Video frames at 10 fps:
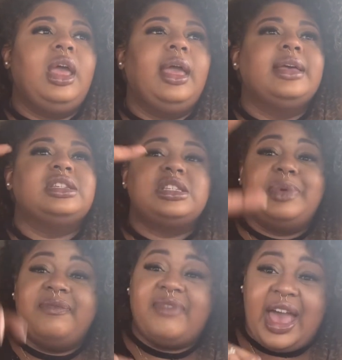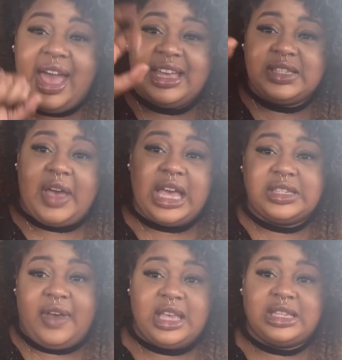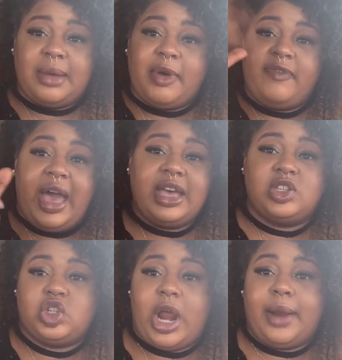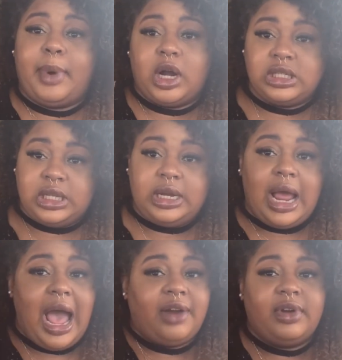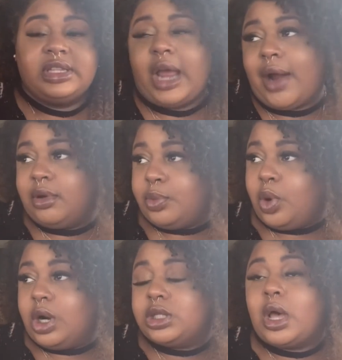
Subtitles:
It's just been fast. Like I'm a fast track person, high risk, high reward.